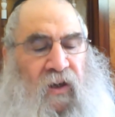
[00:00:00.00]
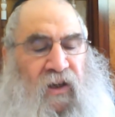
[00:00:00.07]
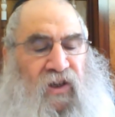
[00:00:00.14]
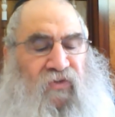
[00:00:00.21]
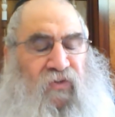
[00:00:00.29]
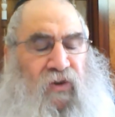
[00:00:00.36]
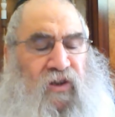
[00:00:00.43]

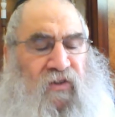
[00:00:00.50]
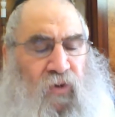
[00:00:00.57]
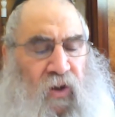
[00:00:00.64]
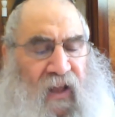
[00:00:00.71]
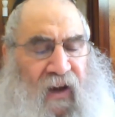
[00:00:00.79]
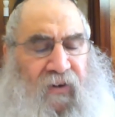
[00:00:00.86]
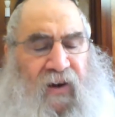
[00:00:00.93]
is first of
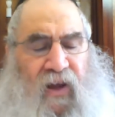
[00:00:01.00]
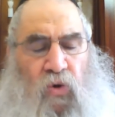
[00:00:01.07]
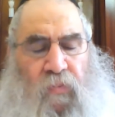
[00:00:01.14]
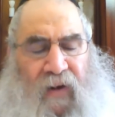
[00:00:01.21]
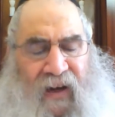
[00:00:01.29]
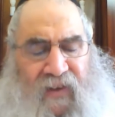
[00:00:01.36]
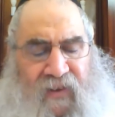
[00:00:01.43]
all,
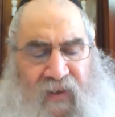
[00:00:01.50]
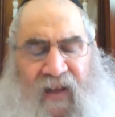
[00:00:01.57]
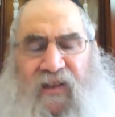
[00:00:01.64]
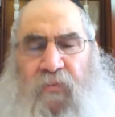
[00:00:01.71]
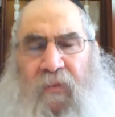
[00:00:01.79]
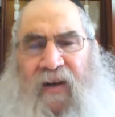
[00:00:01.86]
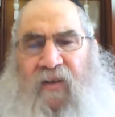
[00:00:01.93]
Harehu Maisa,
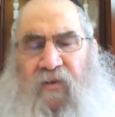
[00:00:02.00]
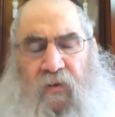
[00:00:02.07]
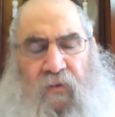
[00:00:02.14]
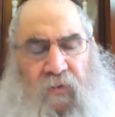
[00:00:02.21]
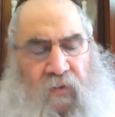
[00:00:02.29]
that's Maisa.